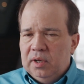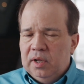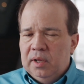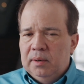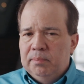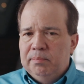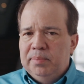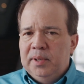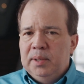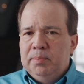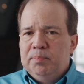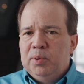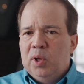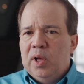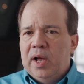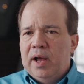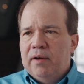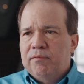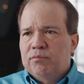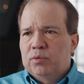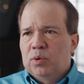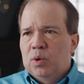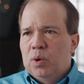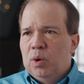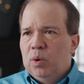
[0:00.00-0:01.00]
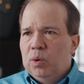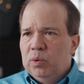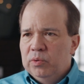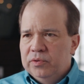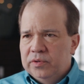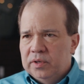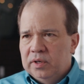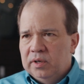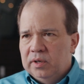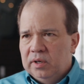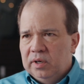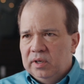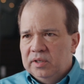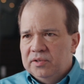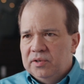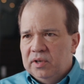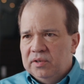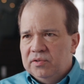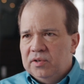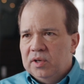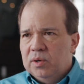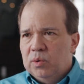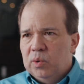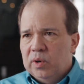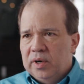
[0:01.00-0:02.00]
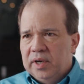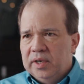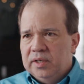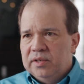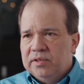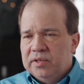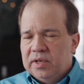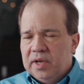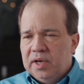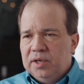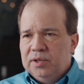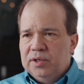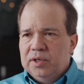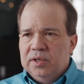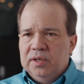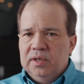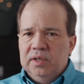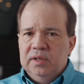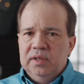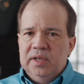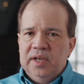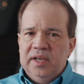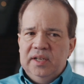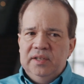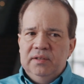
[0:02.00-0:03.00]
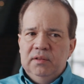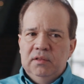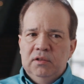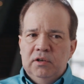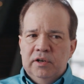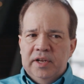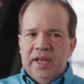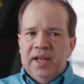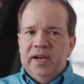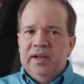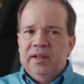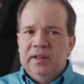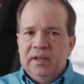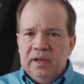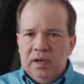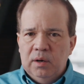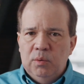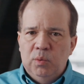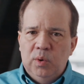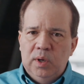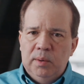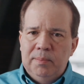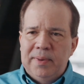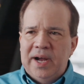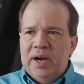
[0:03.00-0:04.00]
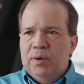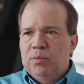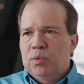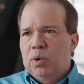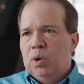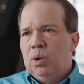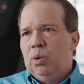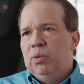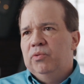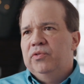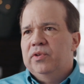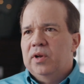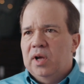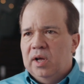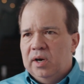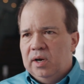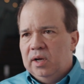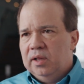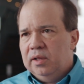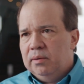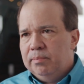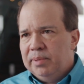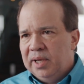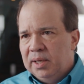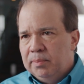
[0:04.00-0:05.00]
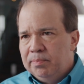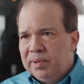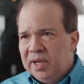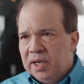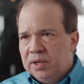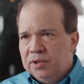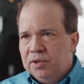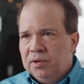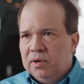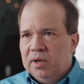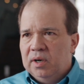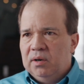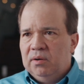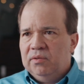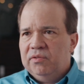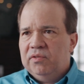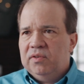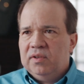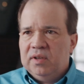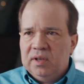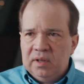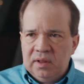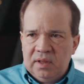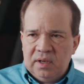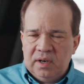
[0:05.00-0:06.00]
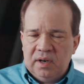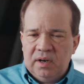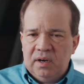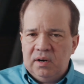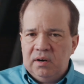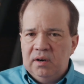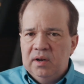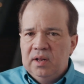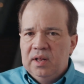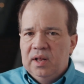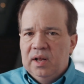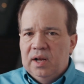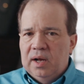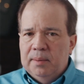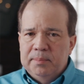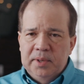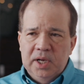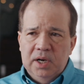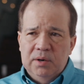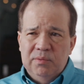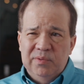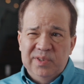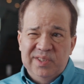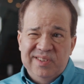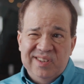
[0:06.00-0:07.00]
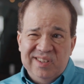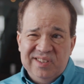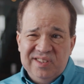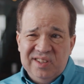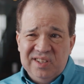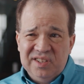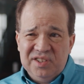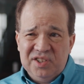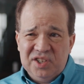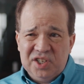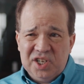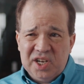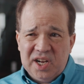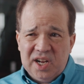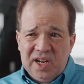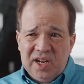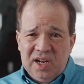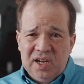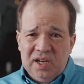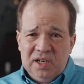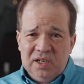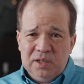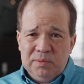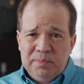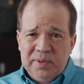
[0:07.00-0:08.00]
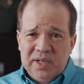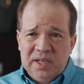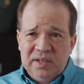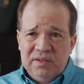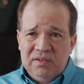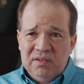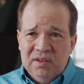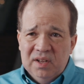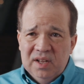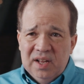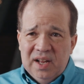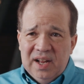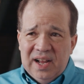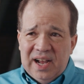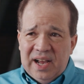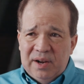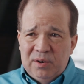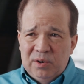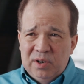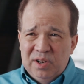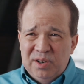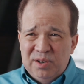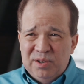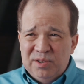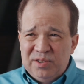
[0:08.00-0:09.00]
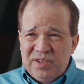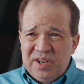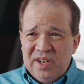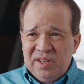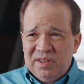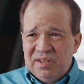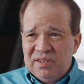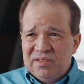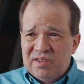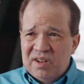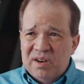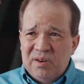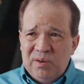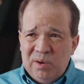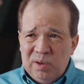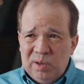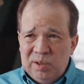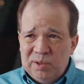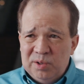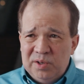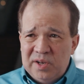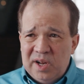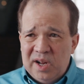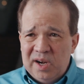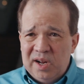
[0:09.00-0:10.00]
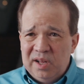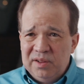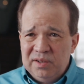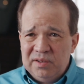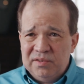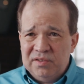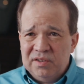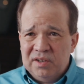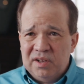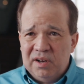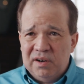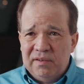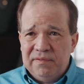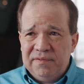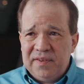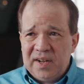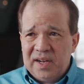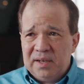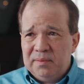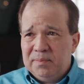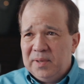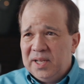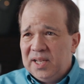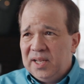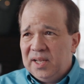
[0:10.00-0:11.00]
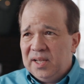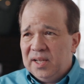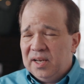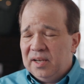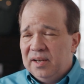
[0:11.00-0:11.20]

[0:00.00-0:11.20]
And people have roles in an existing organization and they look at it and they go, well, my role's not on the big picture. I don't see it there. I'm going to resist this change because I don't understand this. I don't understand how this is going to affect me.